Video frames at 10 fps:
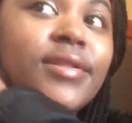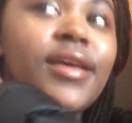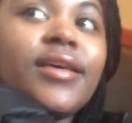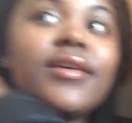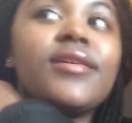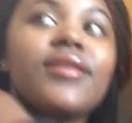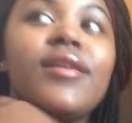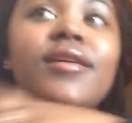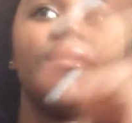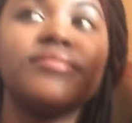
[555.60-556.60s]

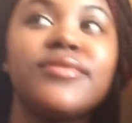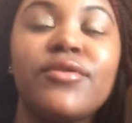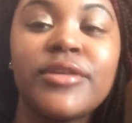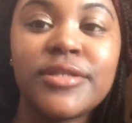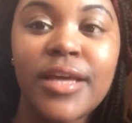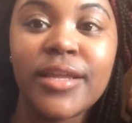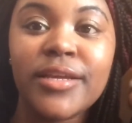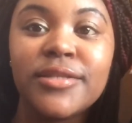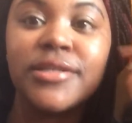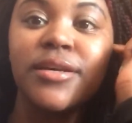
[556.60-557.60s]
like i'm so
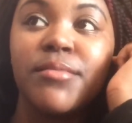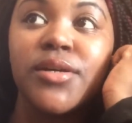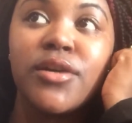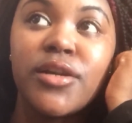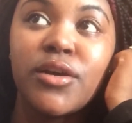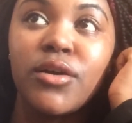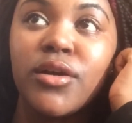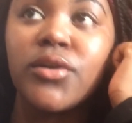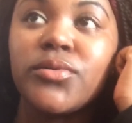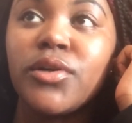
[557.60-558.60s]
excited to get my credit
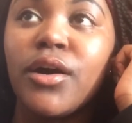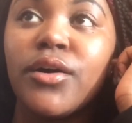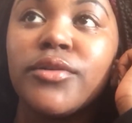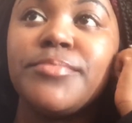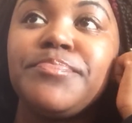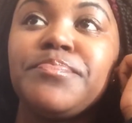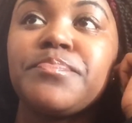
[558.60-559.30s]
card y'all